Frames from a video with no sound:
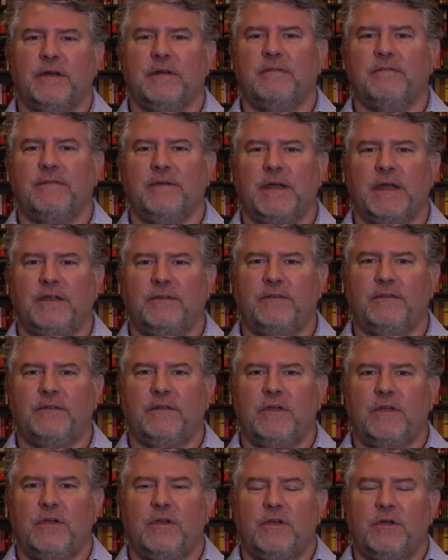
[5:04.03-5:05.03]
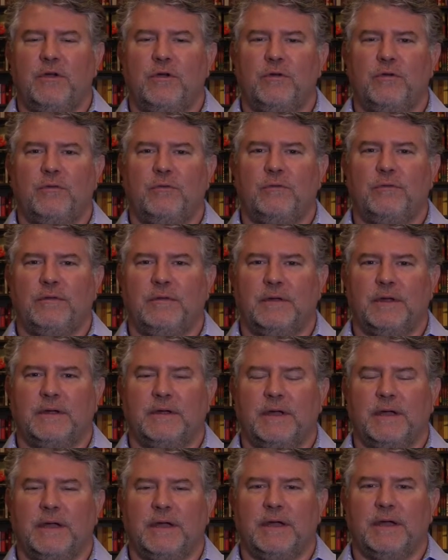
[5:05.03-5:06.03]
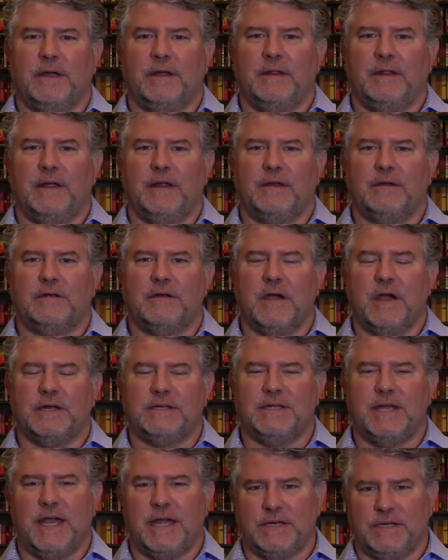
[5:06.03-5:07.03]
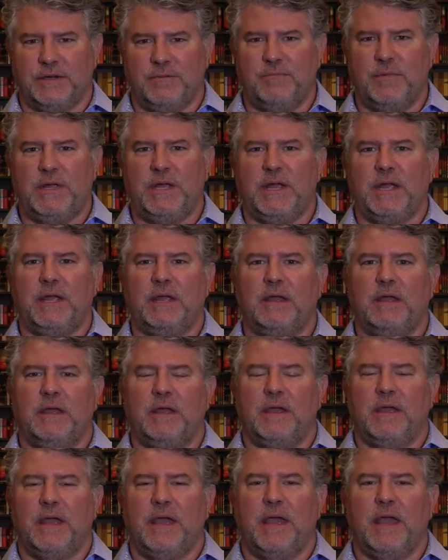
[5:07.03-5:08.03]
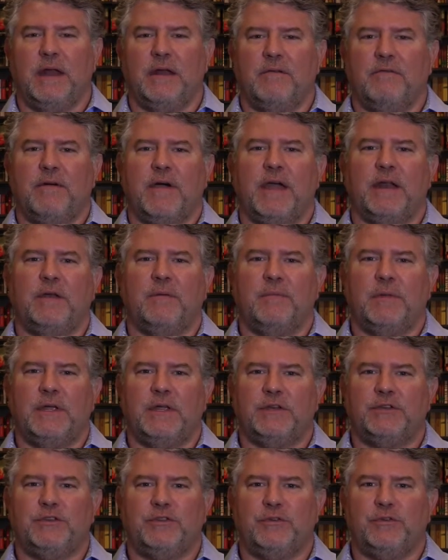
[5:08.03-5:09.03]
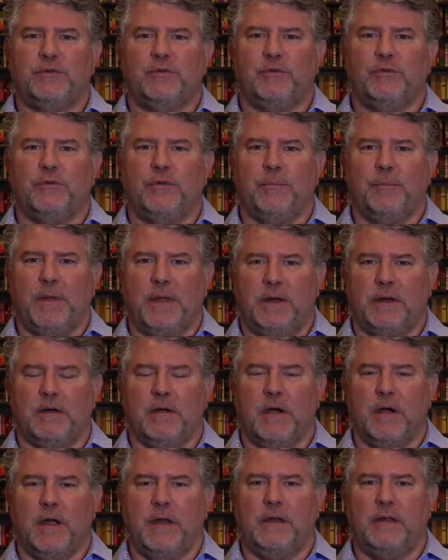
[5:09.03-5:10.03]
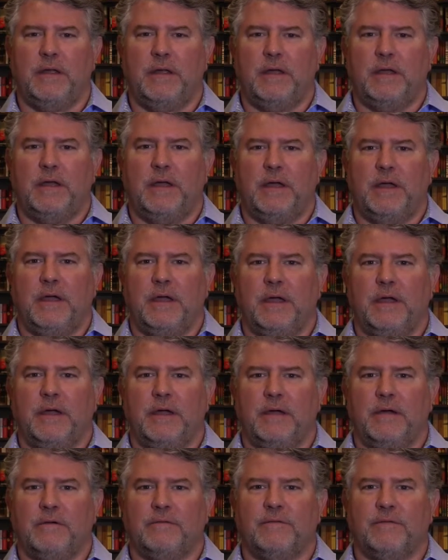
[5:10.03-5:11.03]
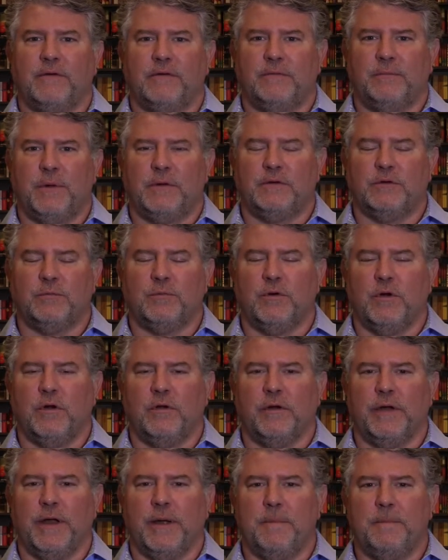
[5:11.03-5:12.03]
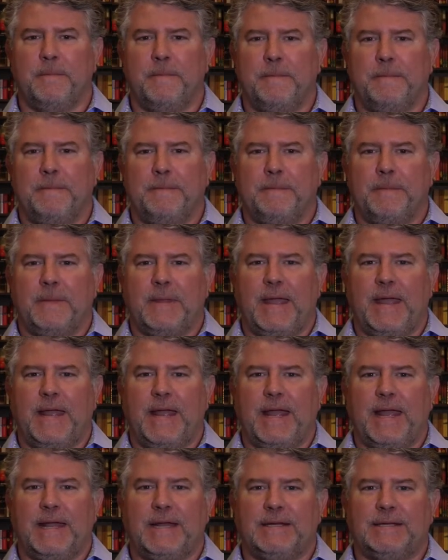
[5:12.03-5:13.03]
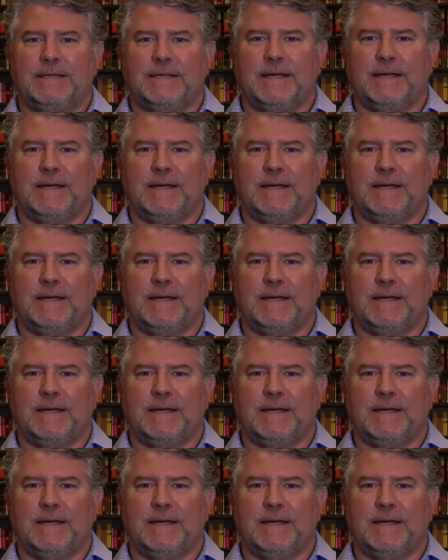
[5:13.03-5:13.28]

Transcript: Defense, who then contacted me and invited me to the Pentagon for a special program. And